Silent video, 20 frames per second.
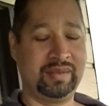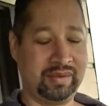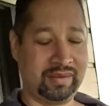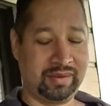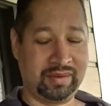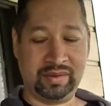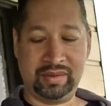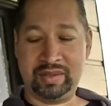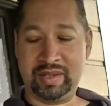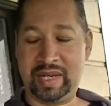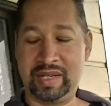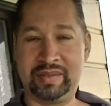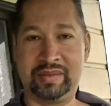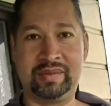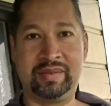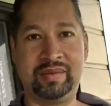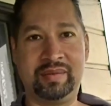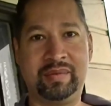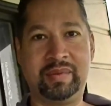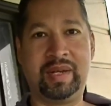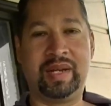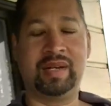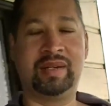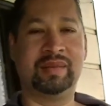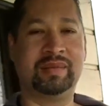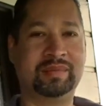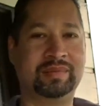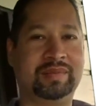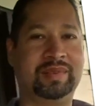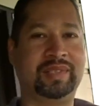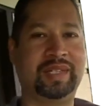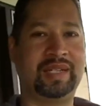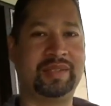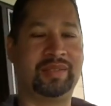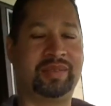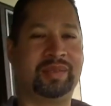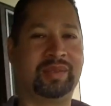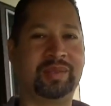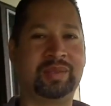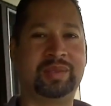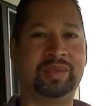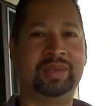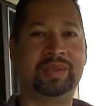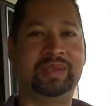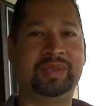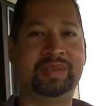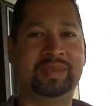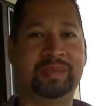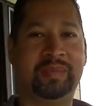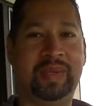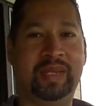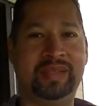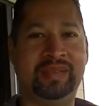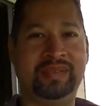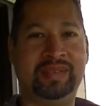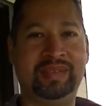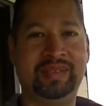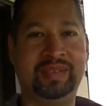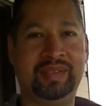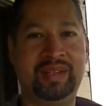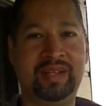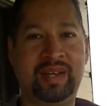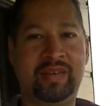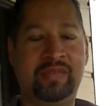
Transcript: This, you guys, yeah, you guys are so cool. Yeah. Amazing. Yeah.